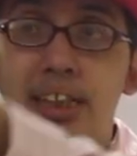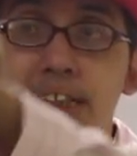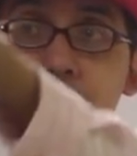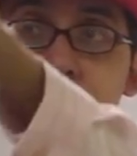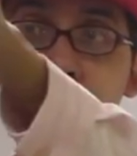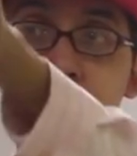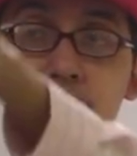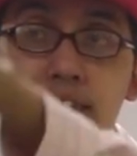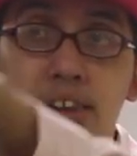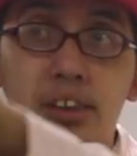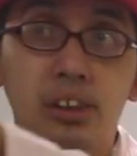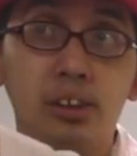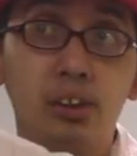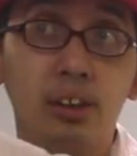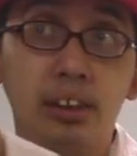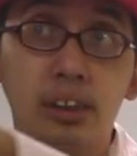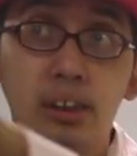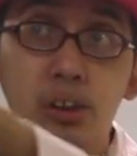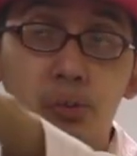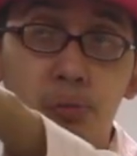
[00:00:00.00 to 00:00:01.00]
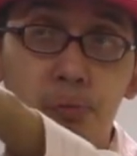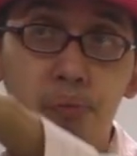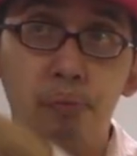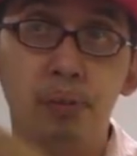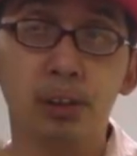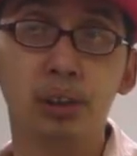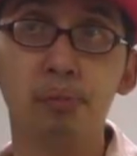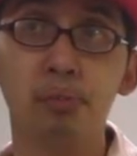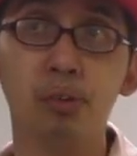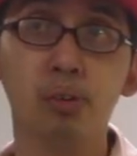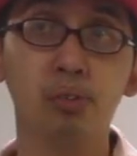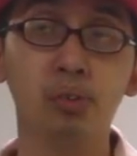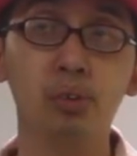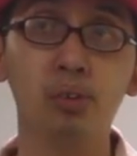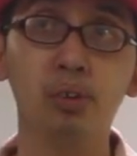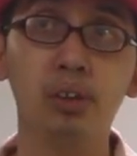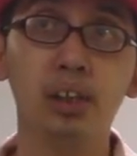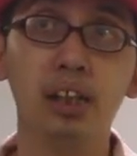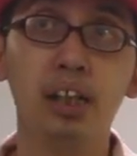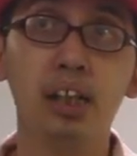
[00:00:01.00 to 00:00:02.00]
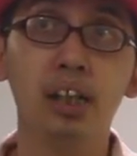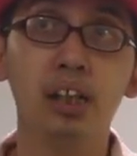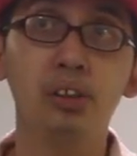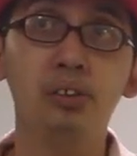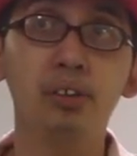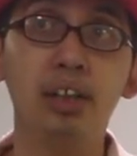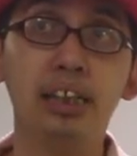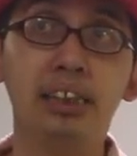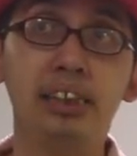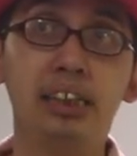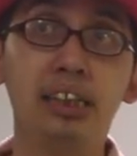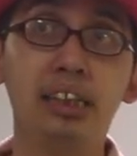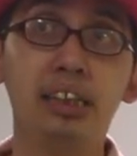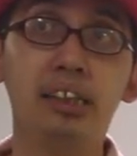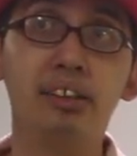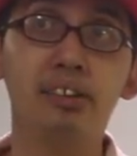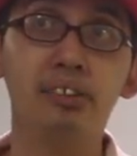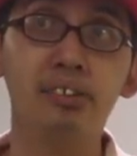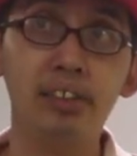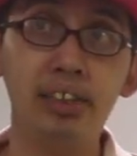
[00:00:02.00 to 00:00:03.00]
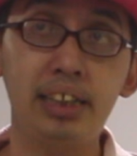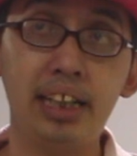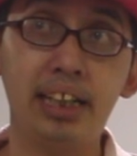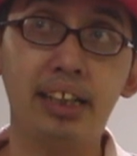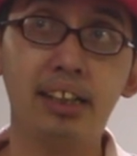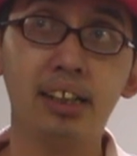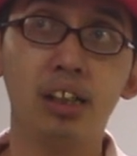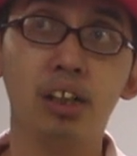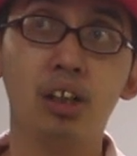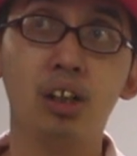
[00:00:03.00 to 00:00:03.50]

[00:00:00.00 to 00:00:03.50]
that's the shortest possible route, you actually create